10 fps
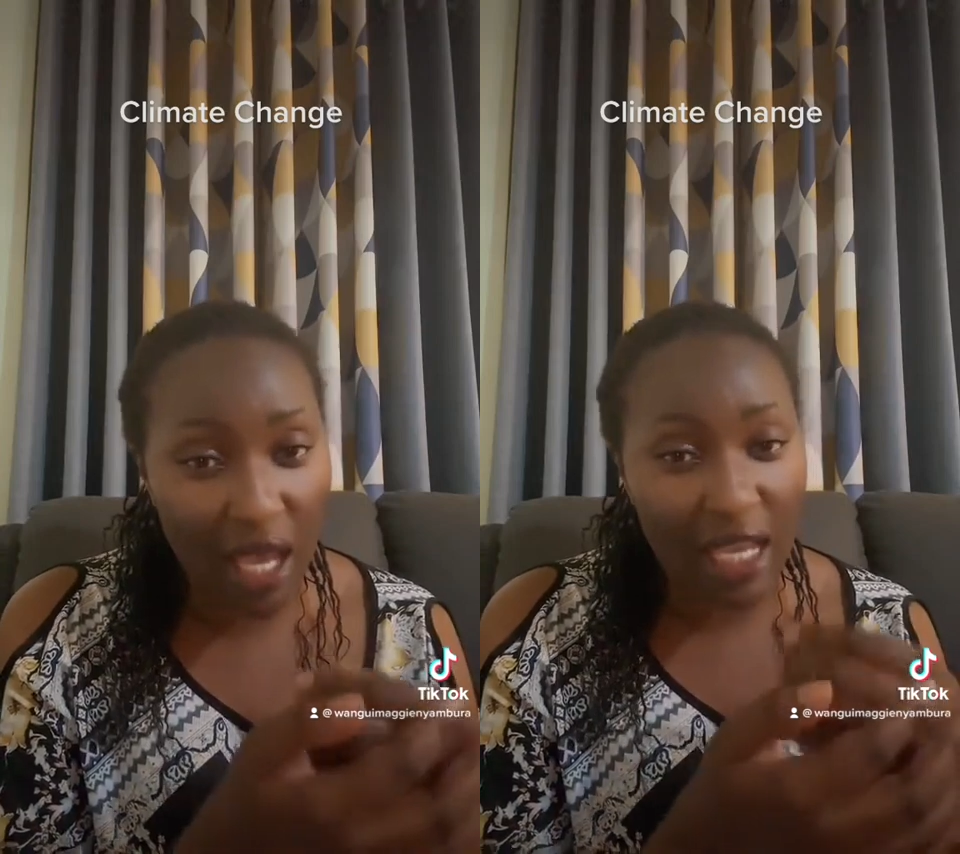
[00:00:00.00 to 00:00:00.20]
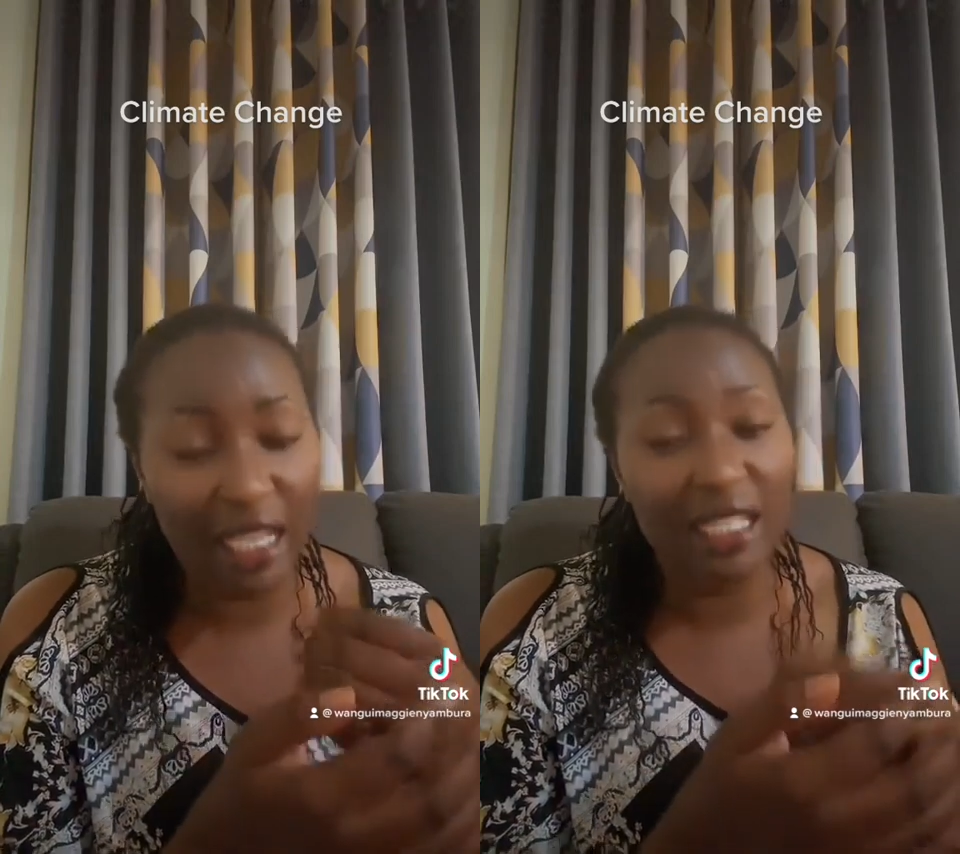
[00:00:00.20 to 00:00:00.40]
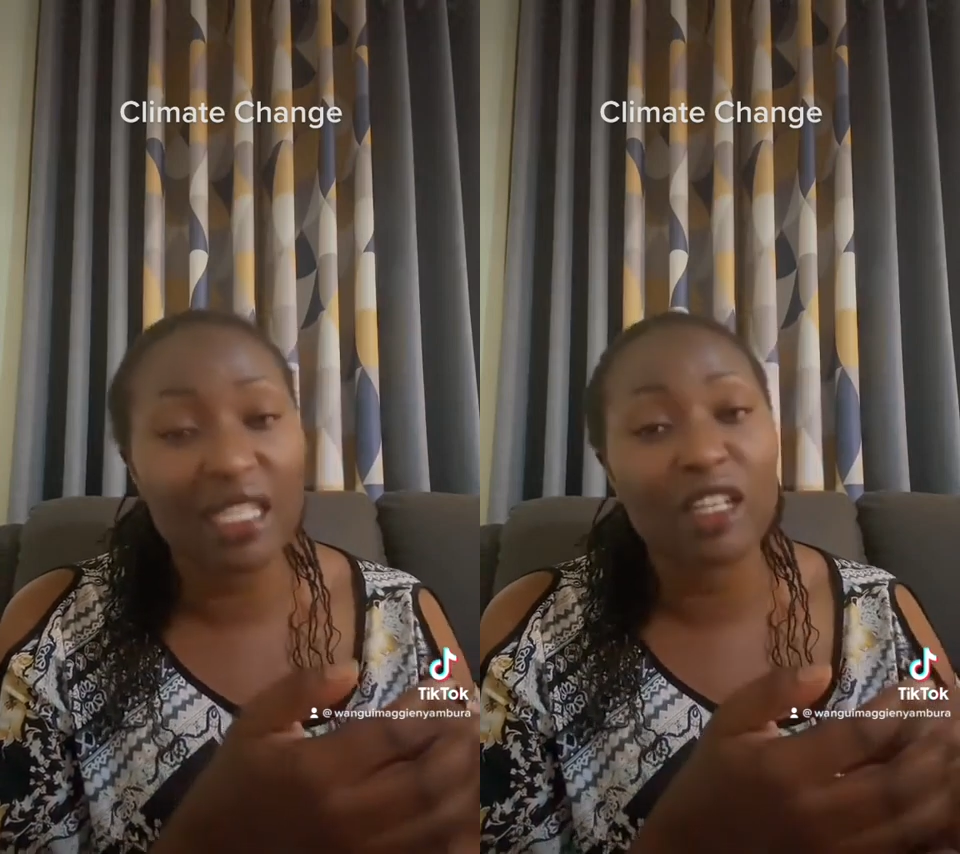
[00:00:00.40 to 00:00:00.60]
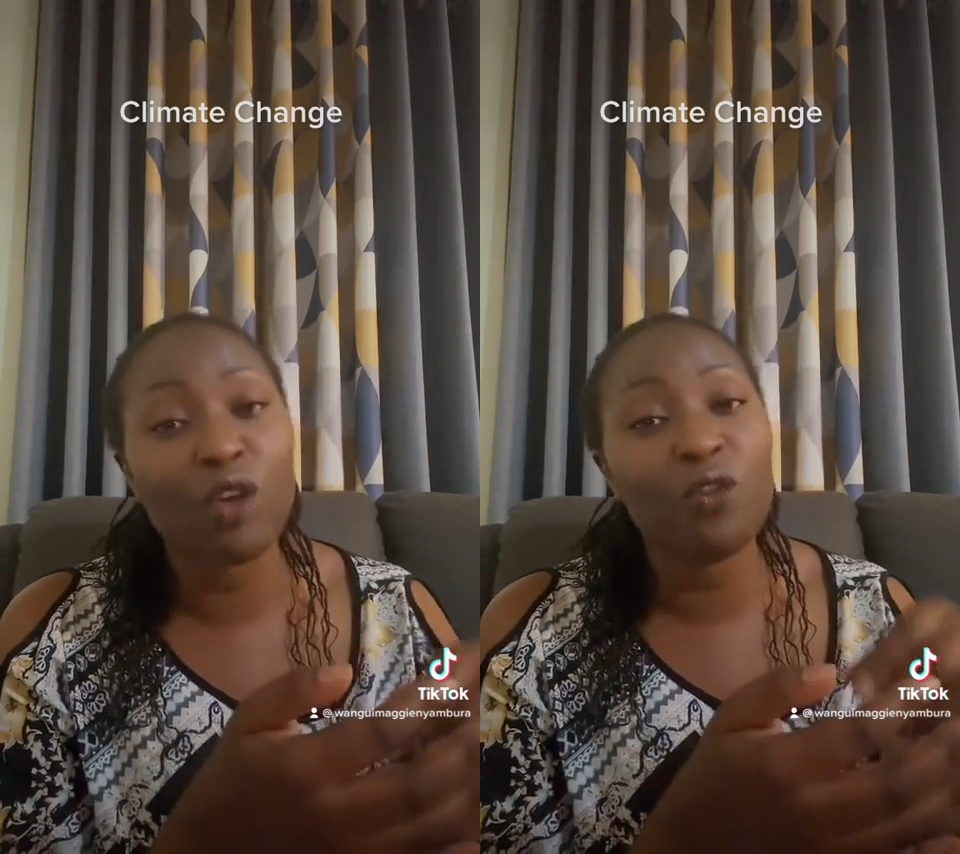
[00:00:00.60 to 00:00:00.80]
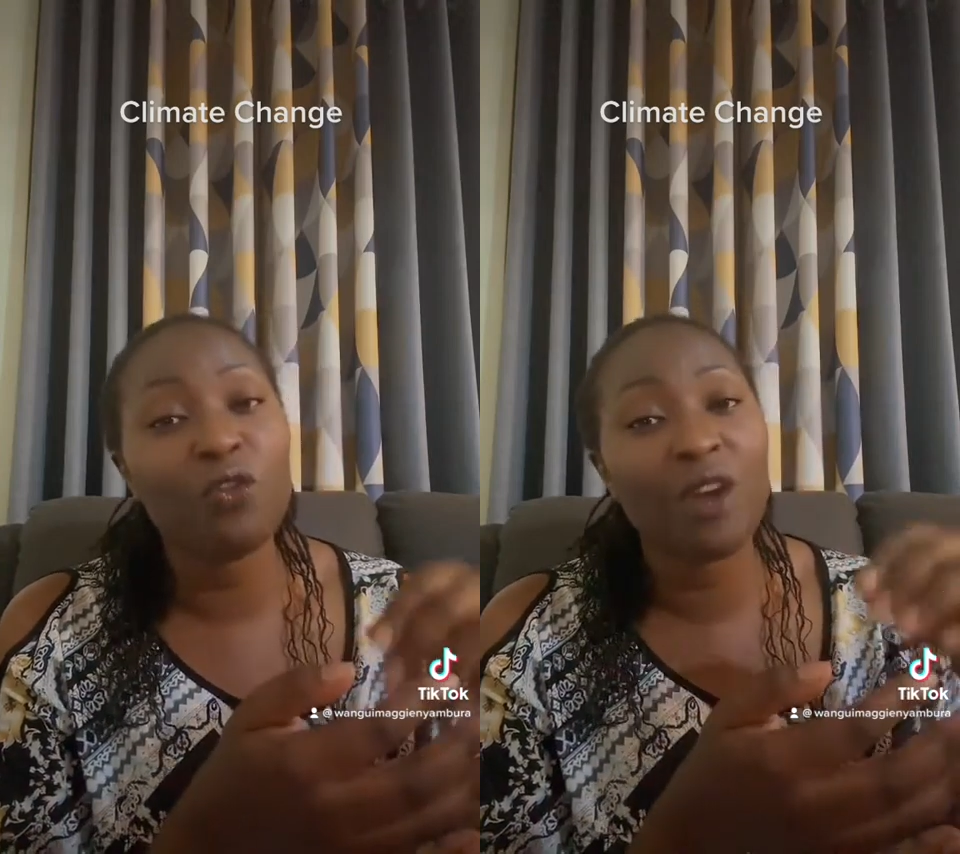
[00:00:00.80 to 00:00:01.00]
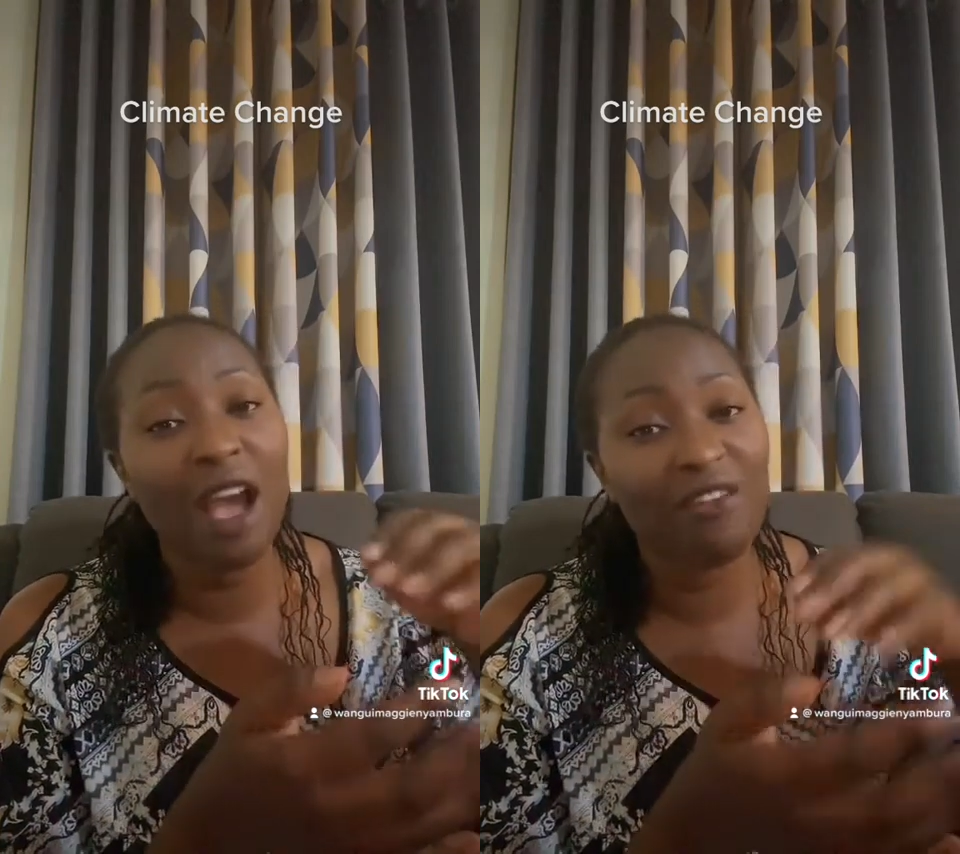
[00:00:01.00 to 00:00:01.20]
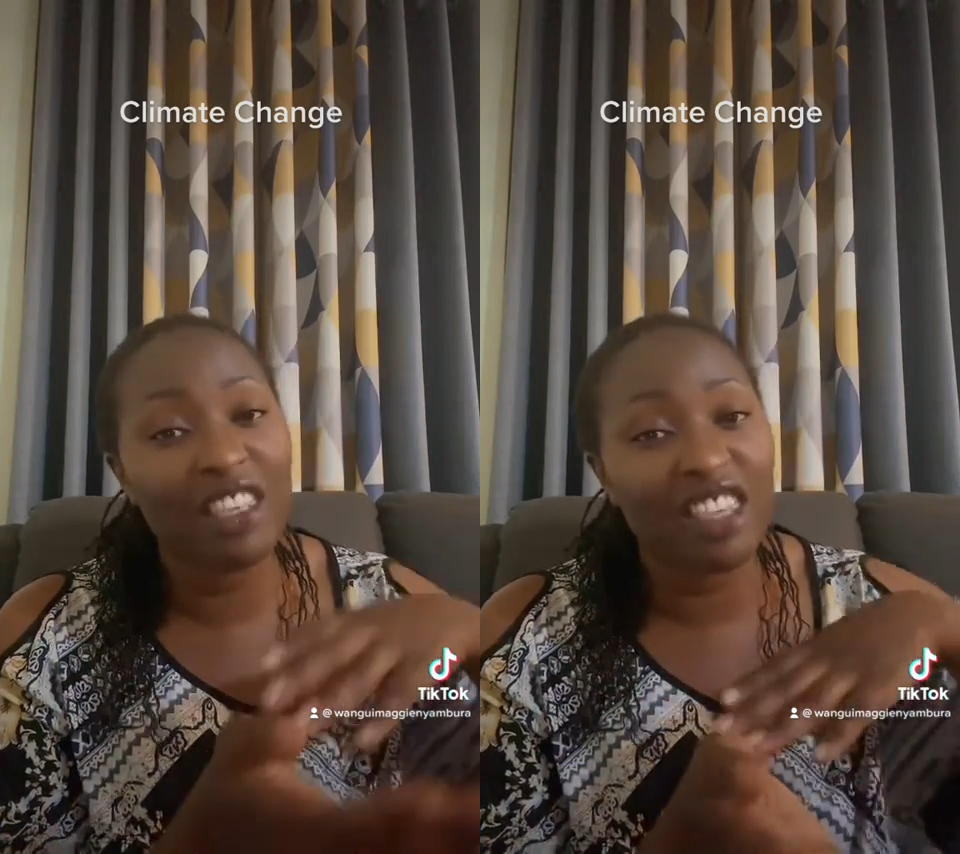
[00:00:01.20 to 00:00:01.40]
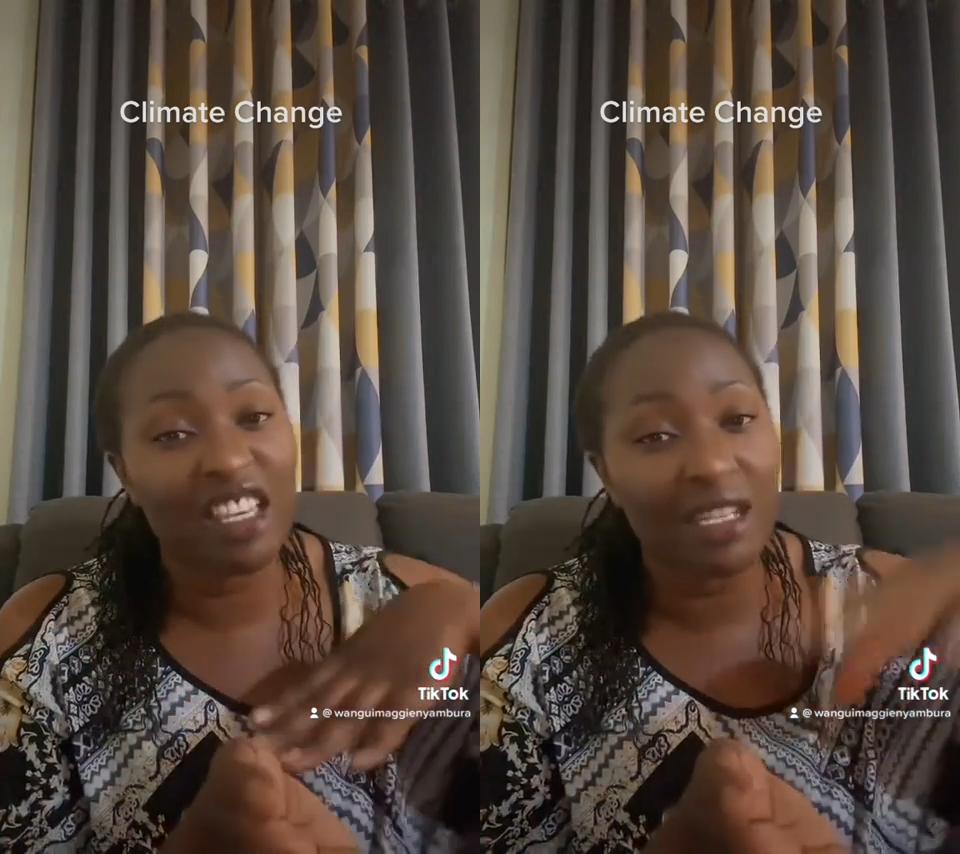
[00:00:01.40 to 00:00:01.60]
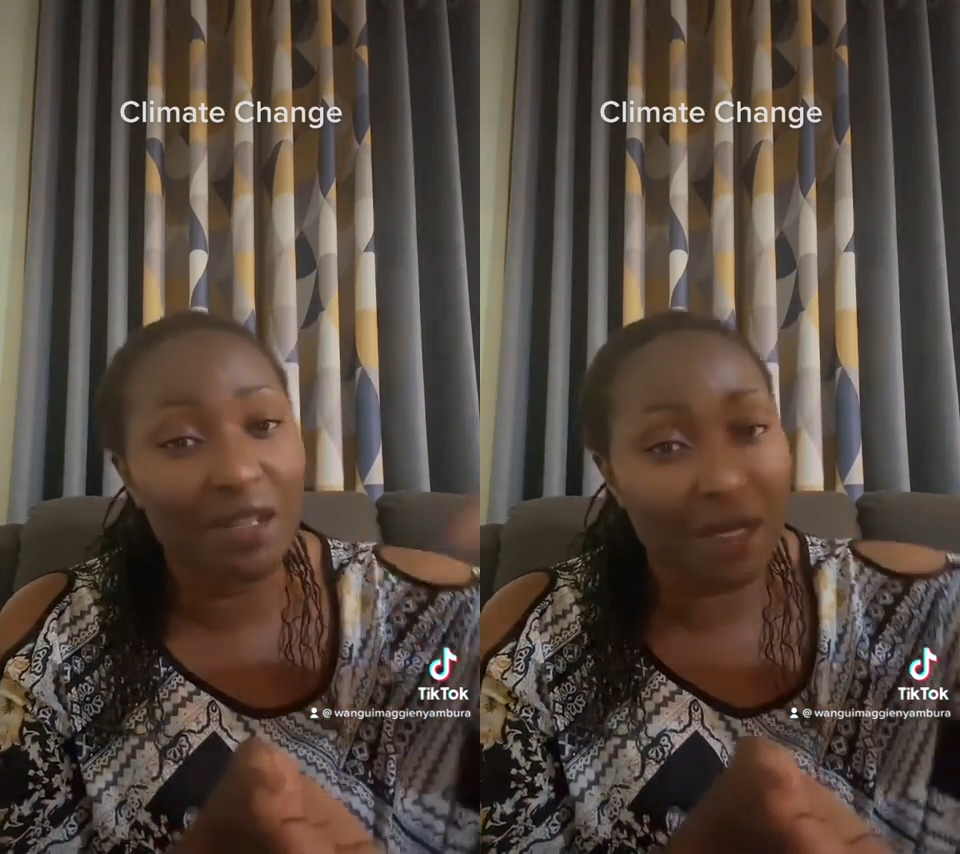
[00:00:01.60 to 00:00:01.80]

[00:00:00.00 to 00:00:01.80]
instead of having the heat